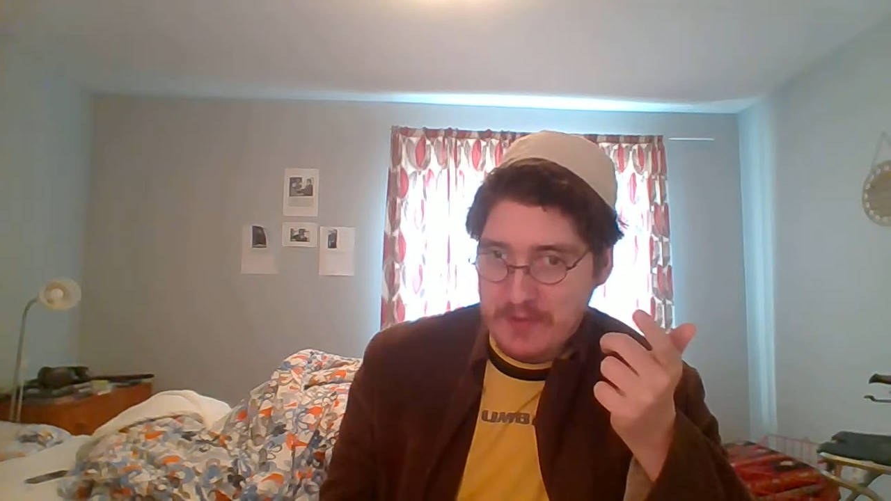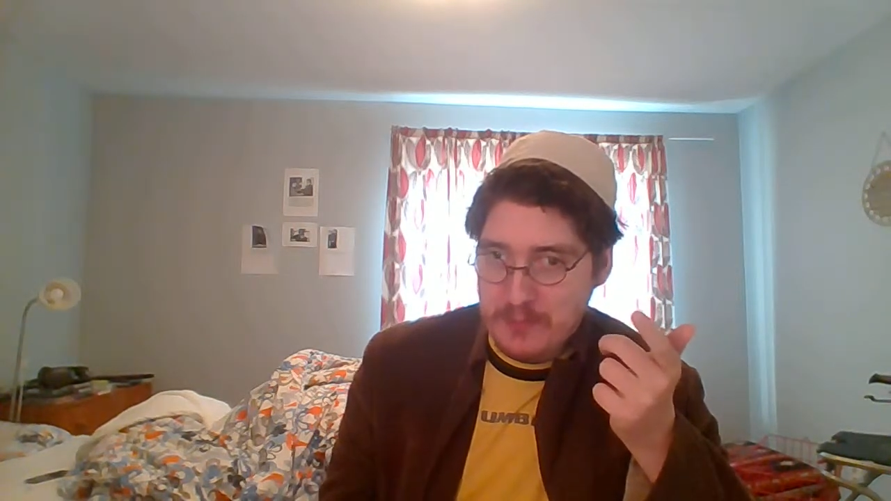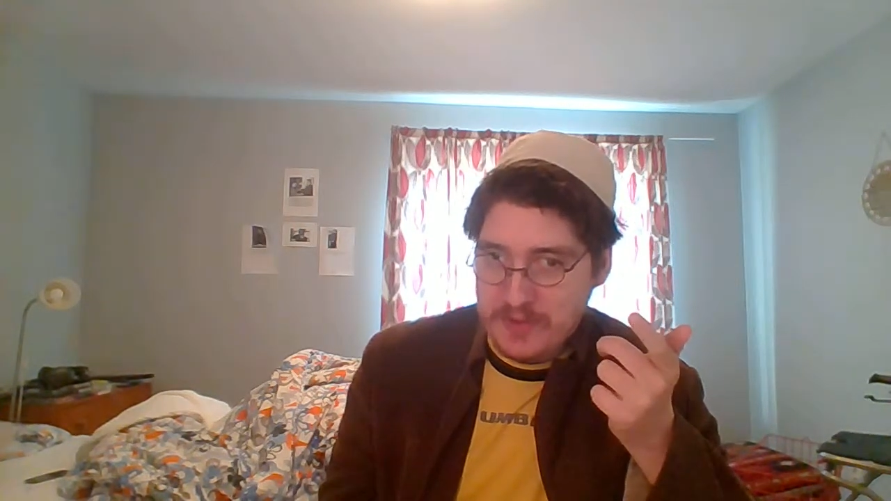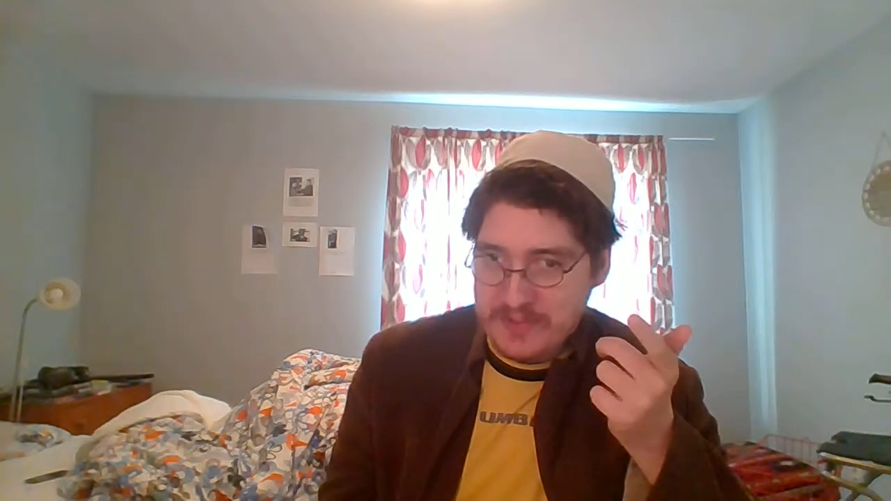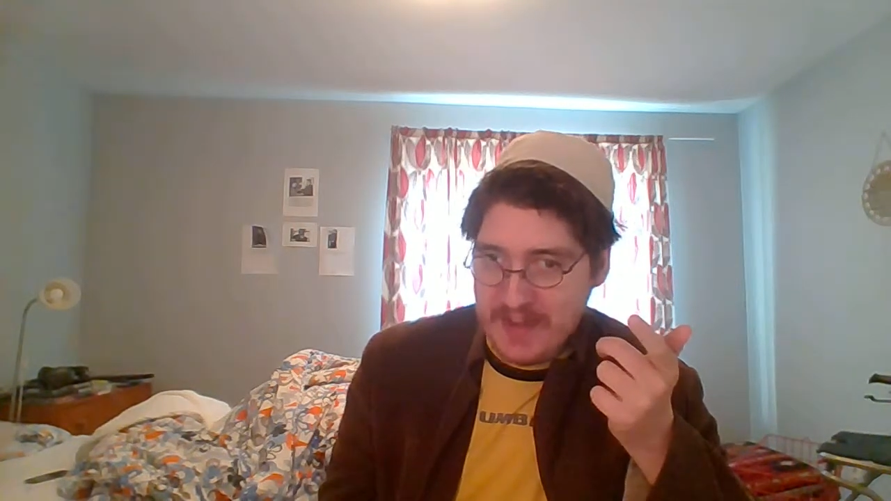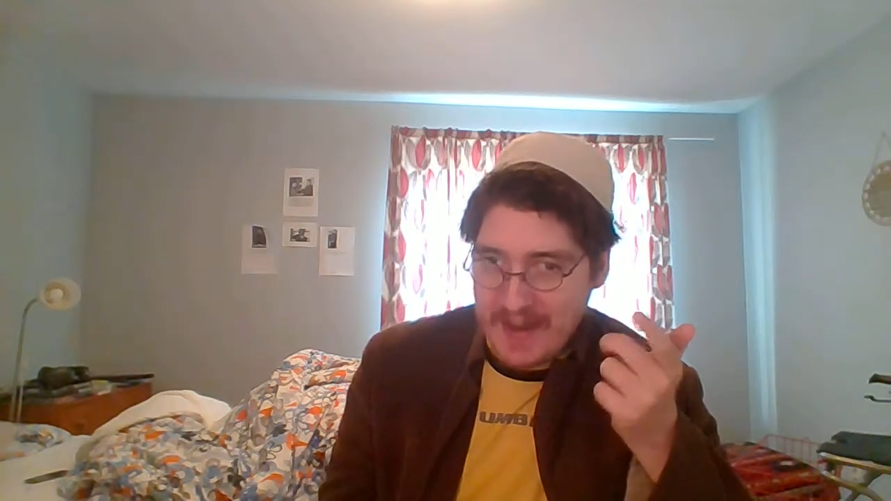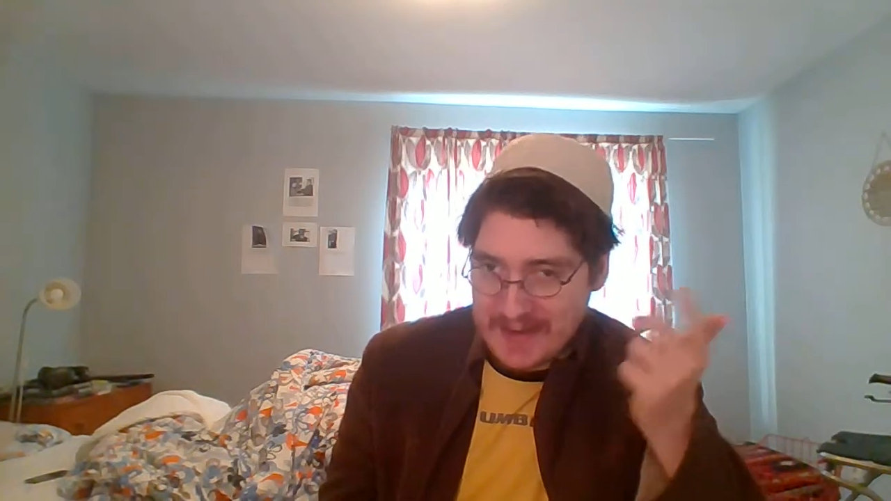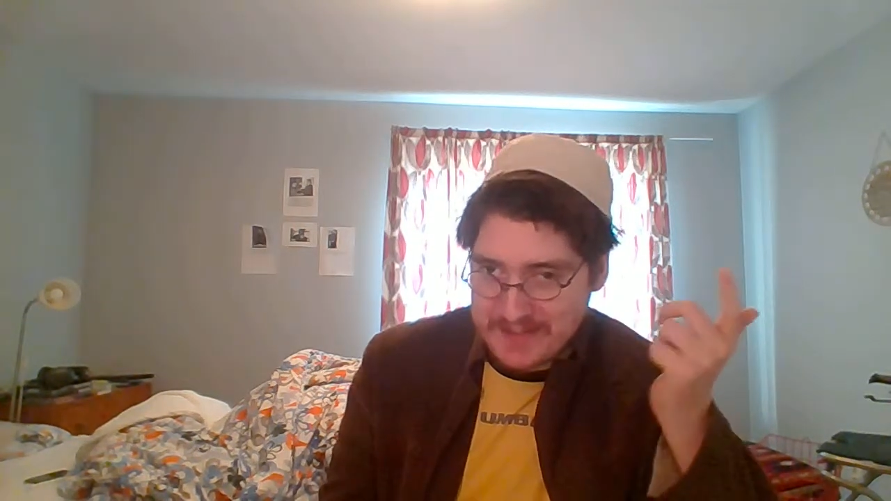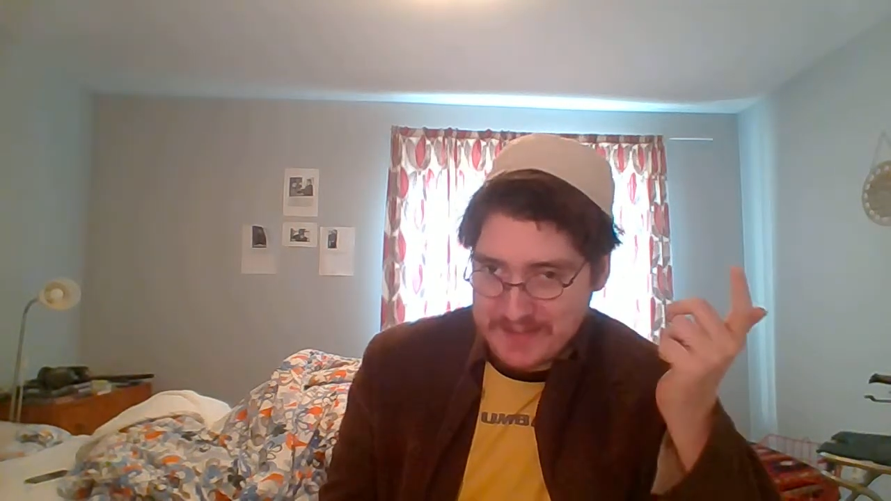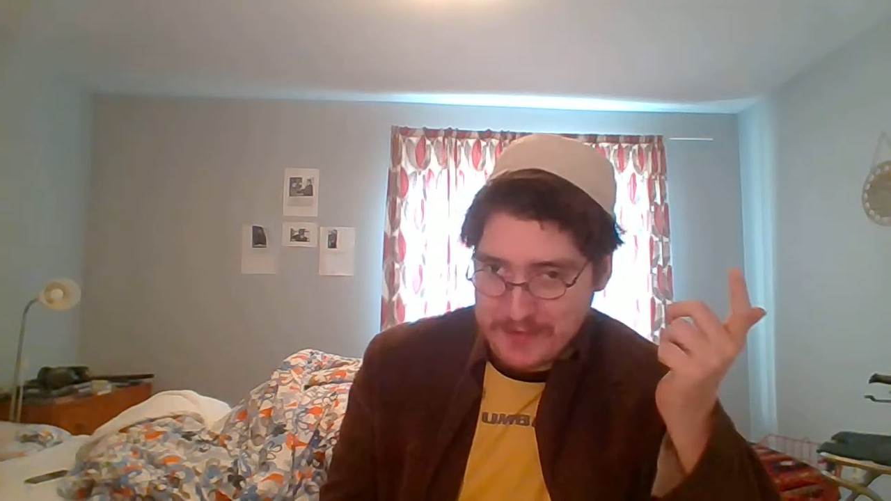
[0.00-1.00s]
with the
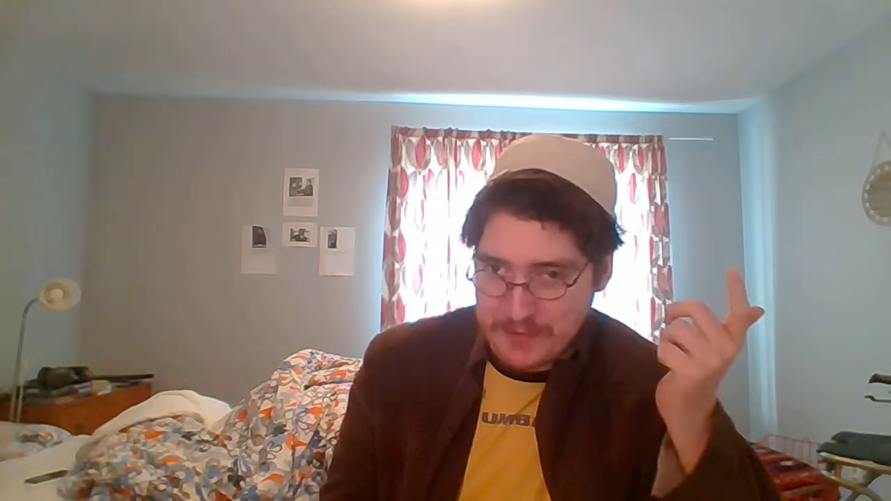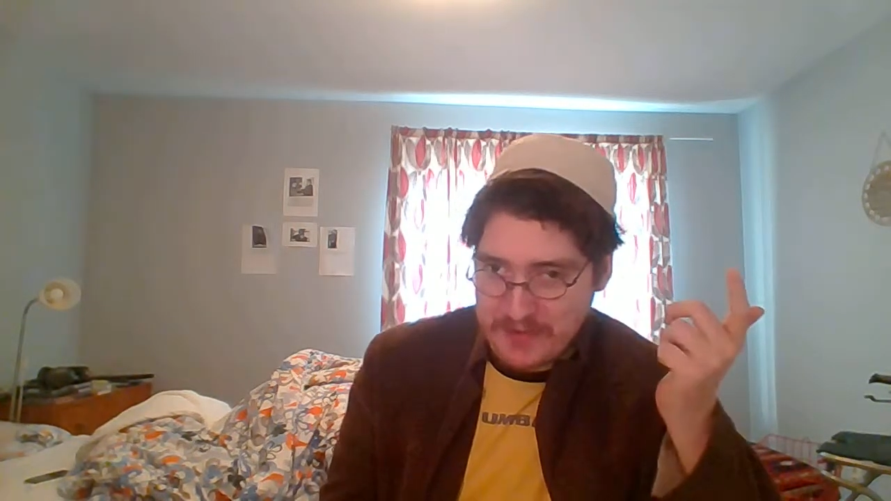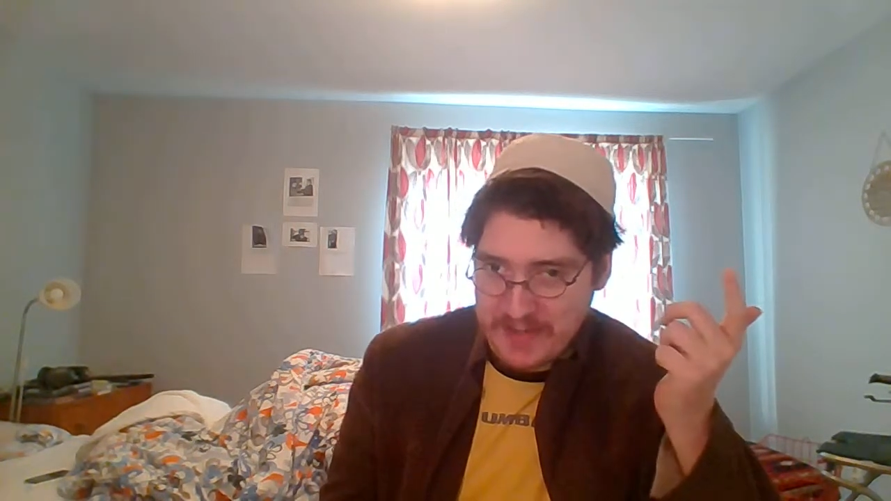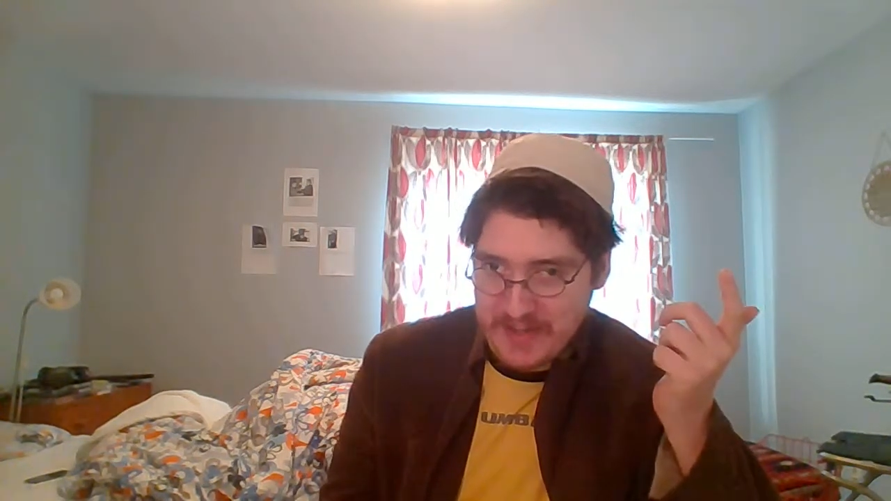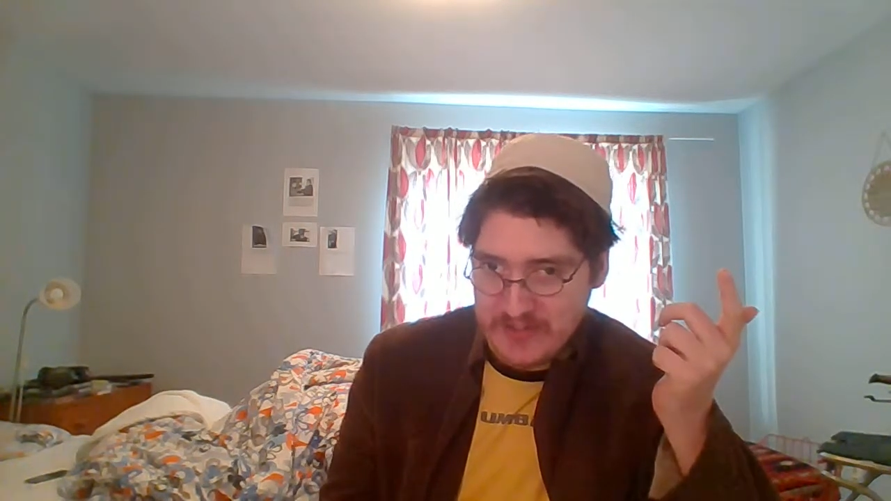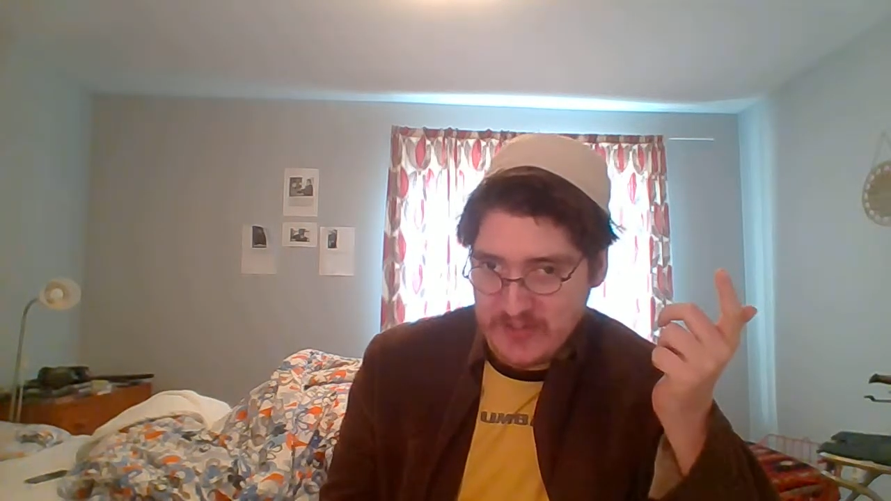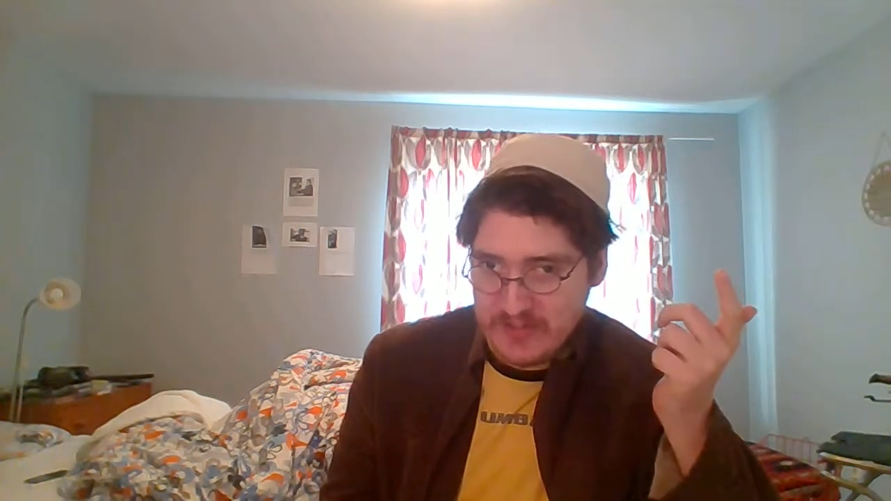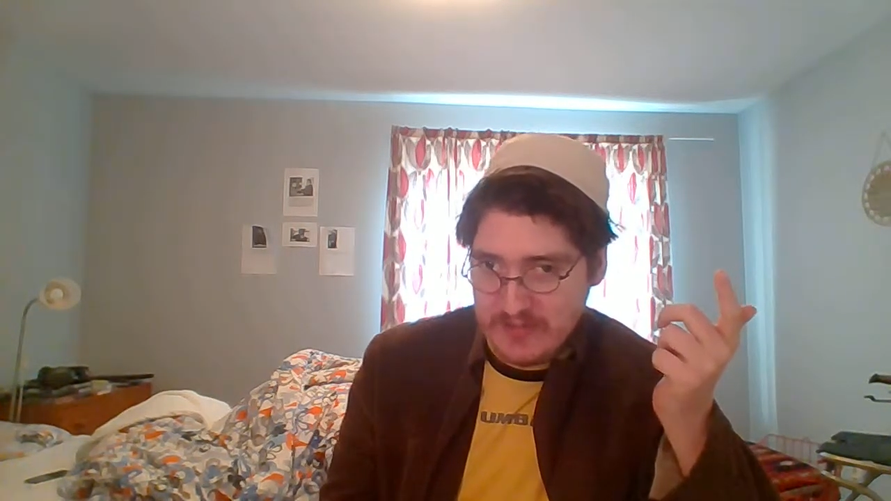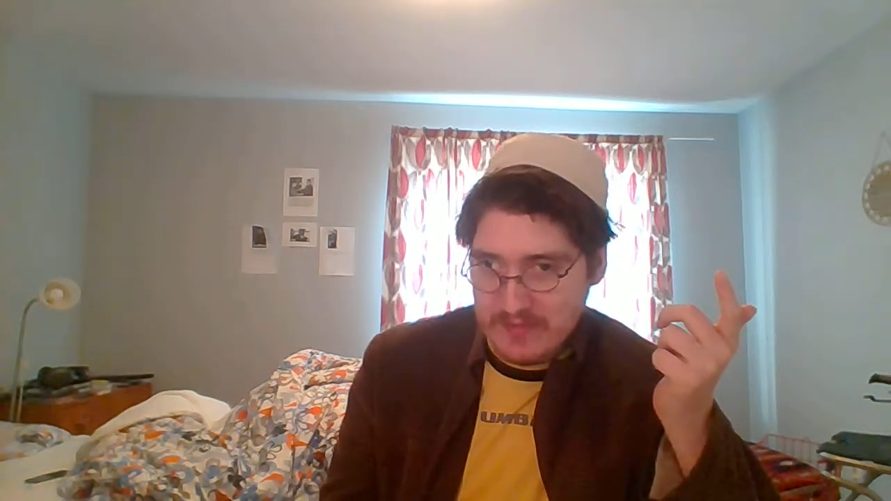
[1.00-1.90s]
heights to reach,